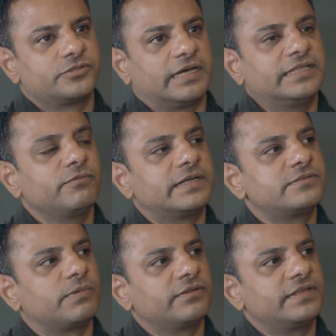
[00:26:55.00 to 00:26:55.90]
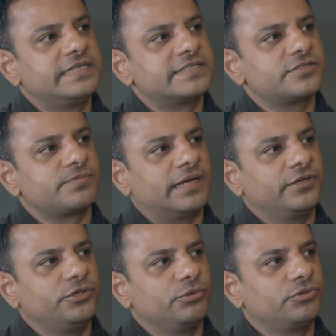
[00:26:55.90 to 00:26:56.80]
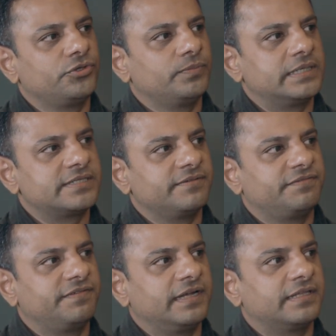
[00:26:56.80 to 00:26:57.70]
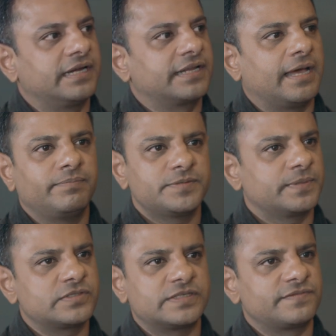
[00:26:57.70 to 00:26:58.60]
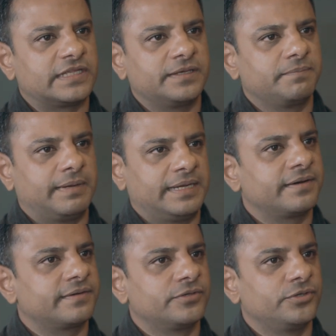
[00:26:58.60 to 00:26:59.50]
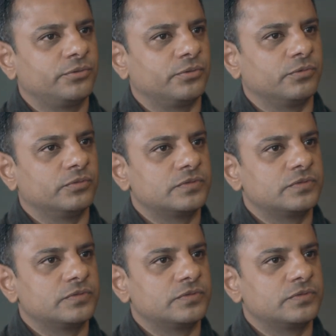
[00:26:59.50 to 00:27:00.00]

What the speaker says: So I think one of the reasons why YouTubers have filled that gap is because there's nothing better to do.